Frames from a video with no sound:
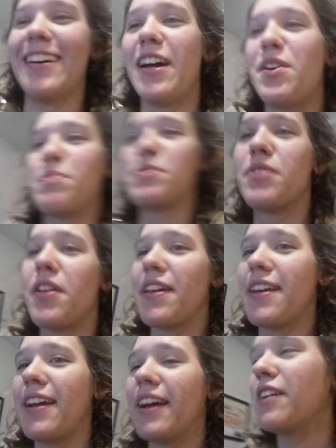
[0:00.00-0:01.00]
I hope you saw
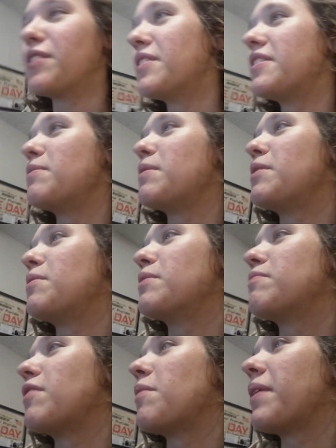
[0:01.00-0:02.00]
that. I couldn't see what you were
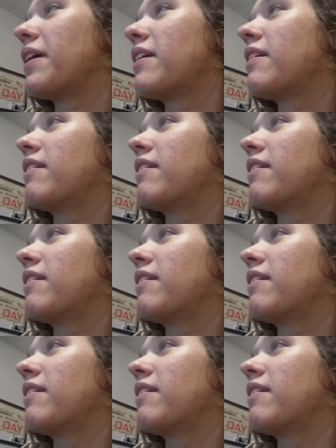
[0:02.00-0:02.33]
filming.